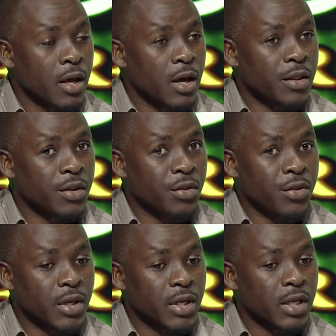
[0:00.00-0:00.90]
And then
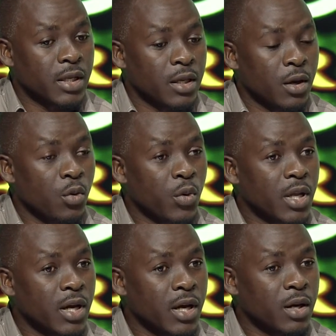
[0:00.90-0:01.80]
thirdly, we
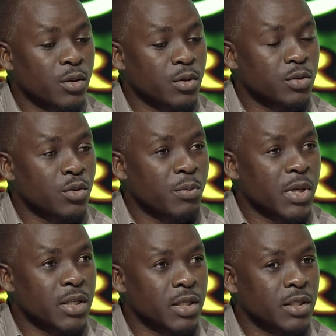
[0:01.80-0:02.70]
are also
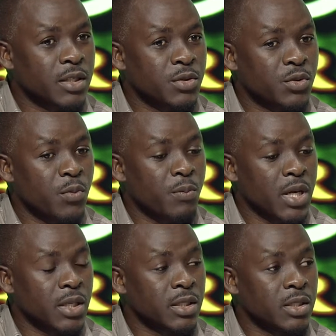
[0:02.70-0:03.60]
mandated to
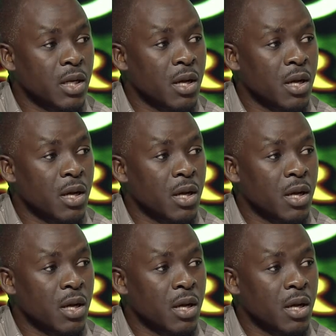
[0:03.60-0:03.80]
manage